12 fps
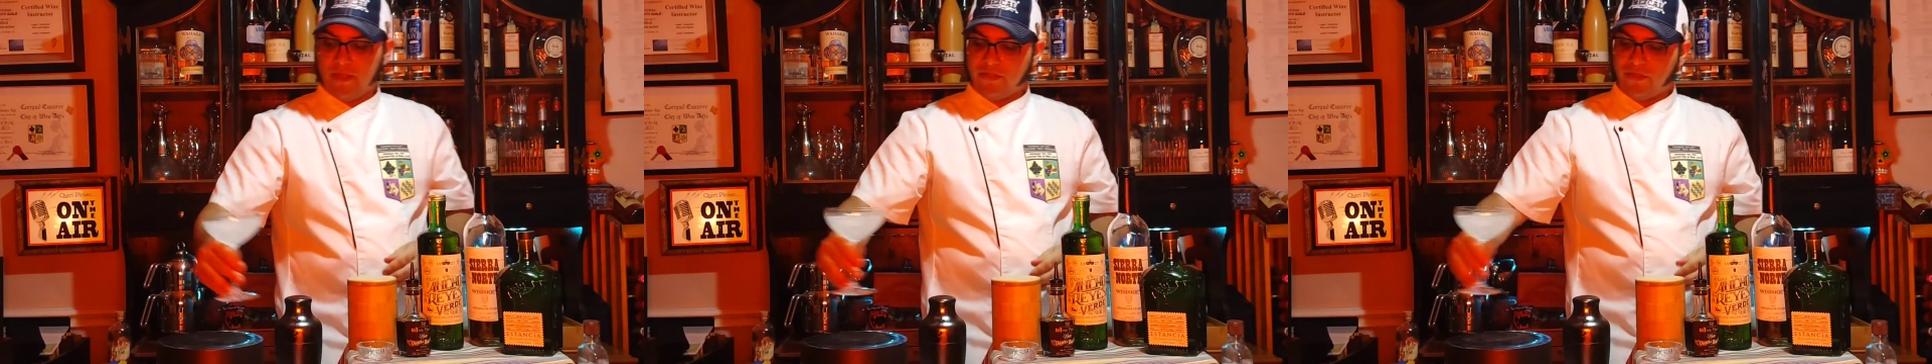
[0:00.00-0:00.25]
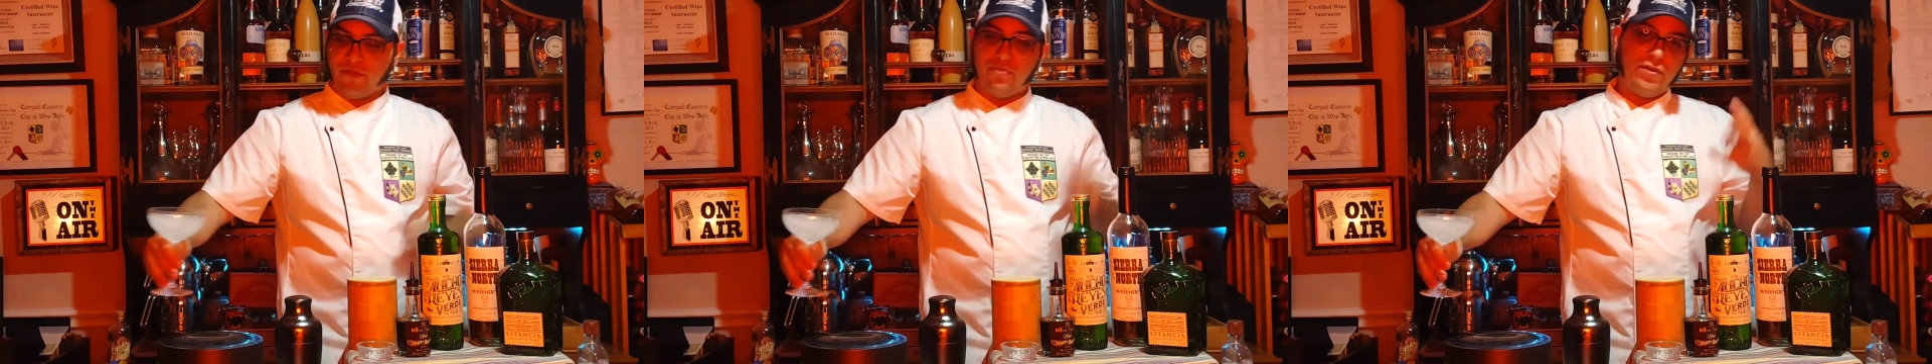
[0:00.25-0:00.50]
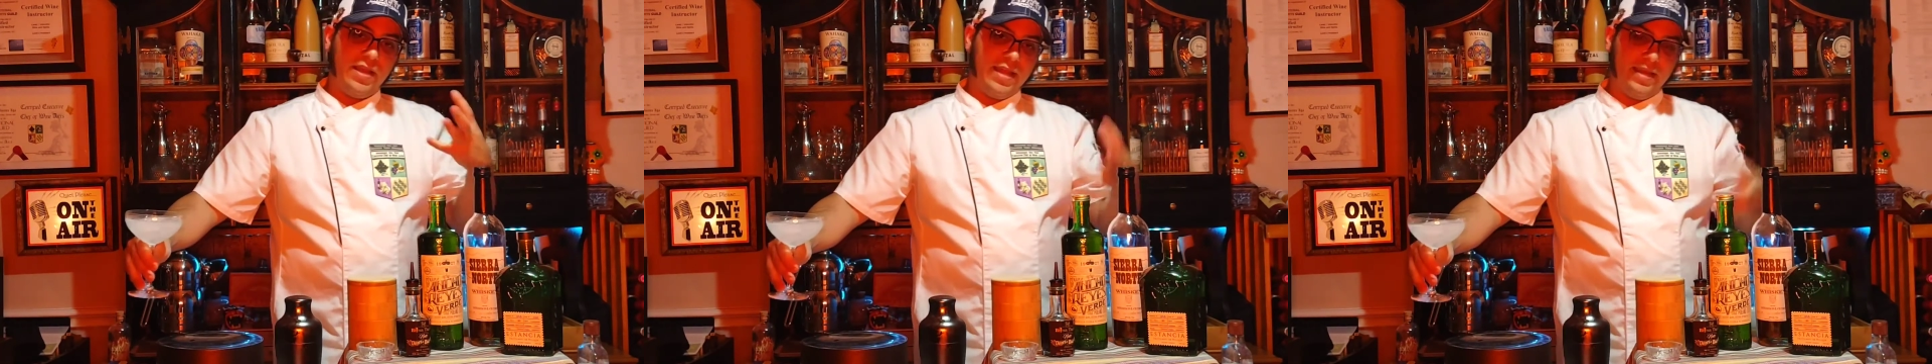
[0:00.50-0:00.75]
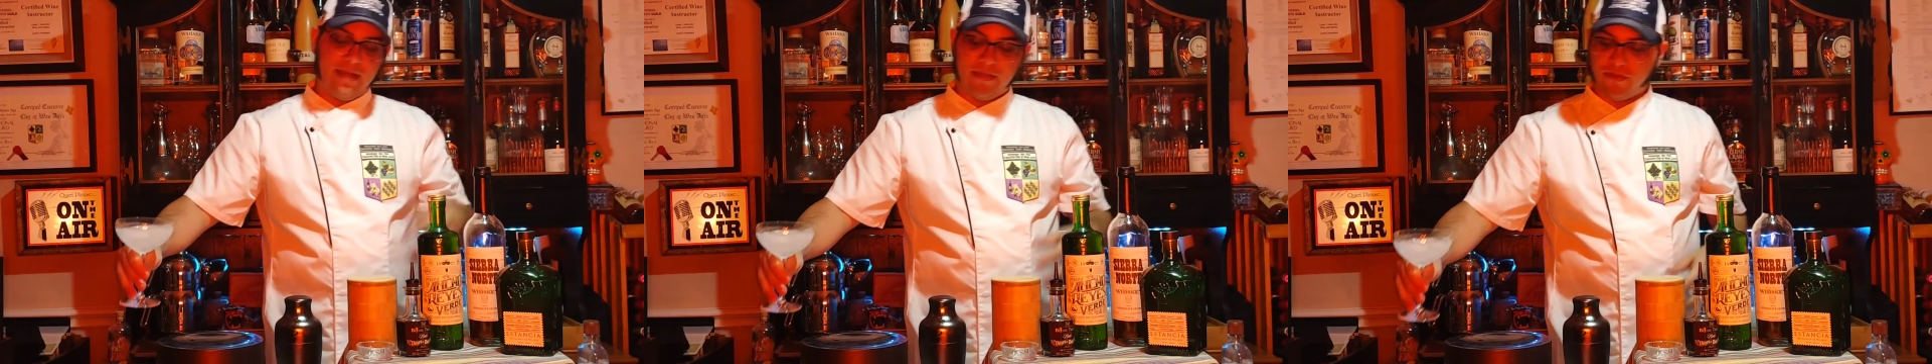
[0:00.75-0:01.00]
So you want to
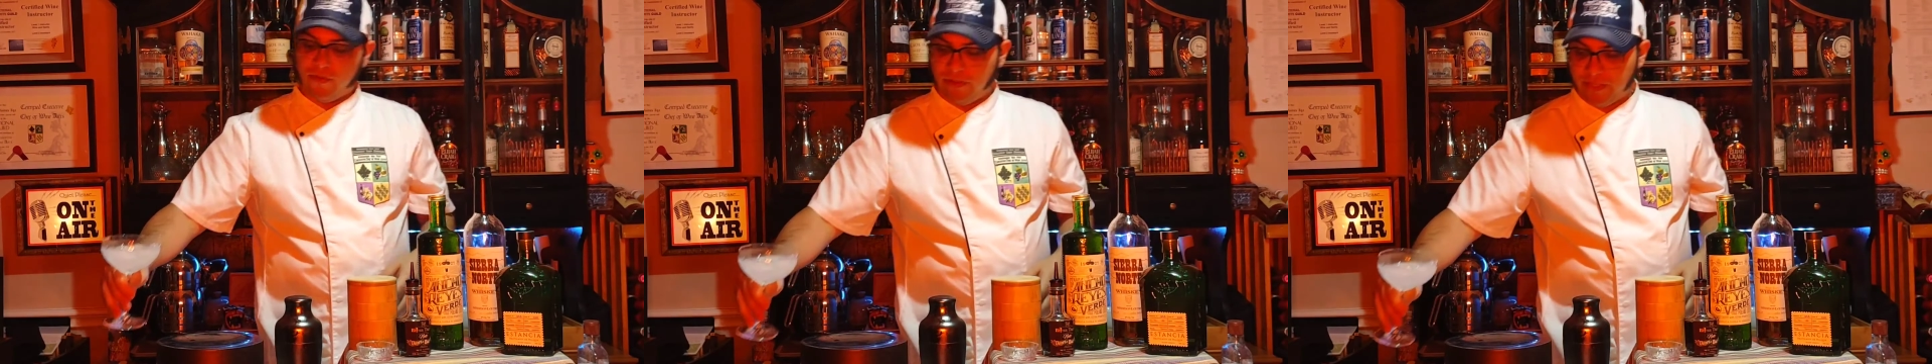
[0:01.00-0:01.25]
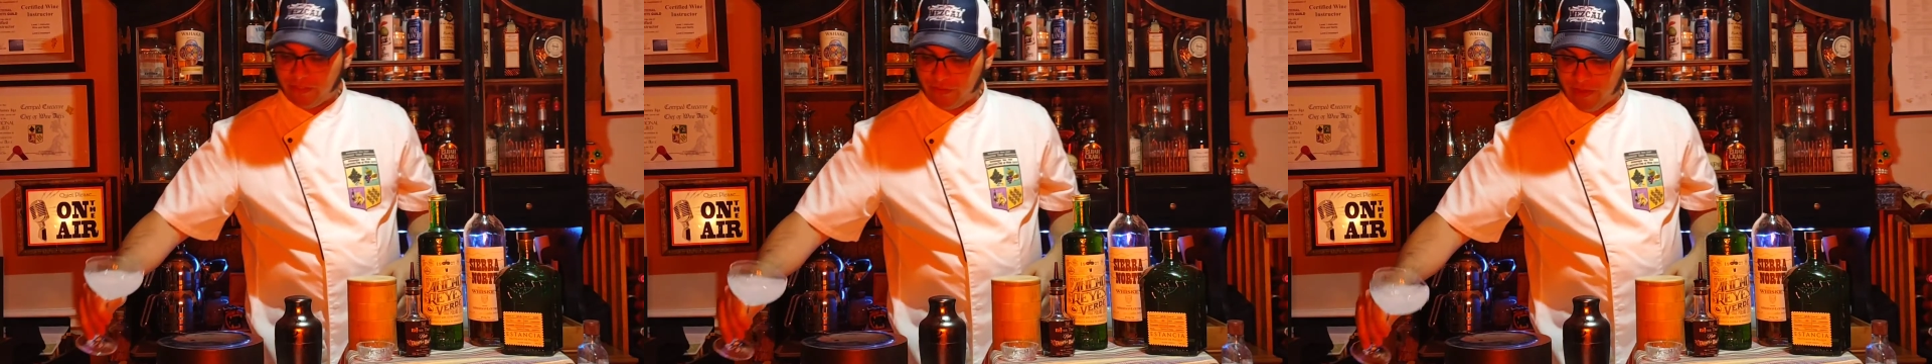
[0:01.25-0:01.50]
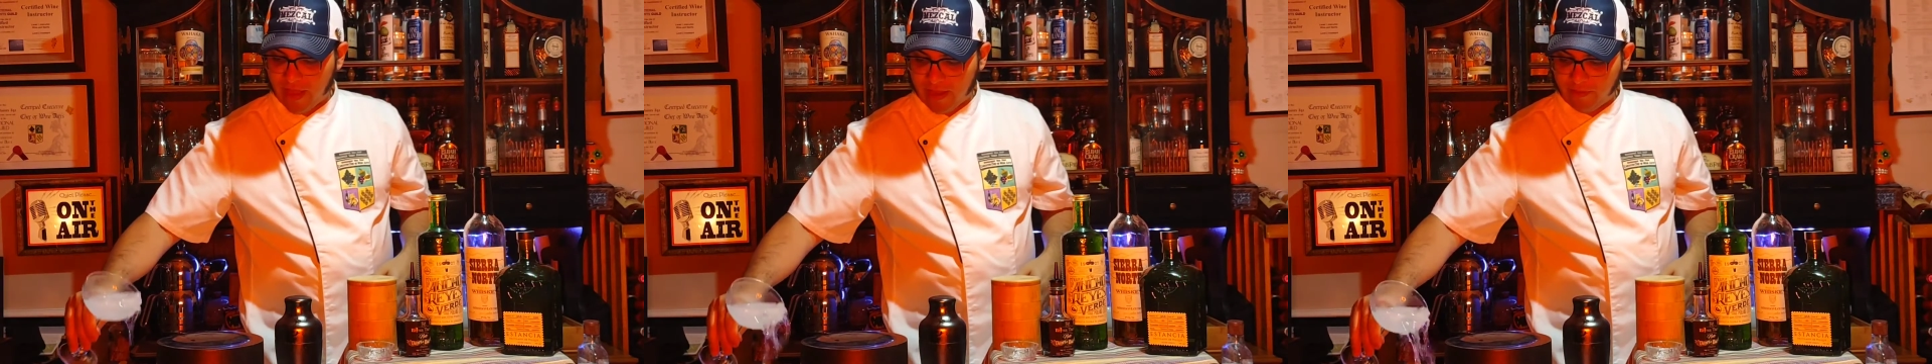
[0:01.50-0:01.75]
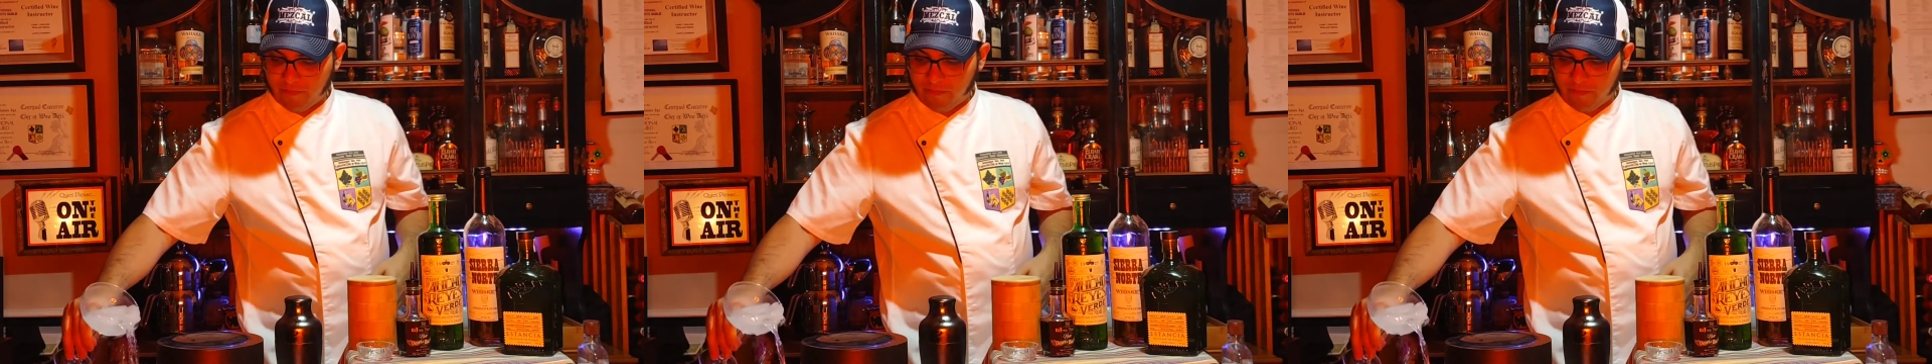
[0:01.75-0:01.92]
get it as cold as you can.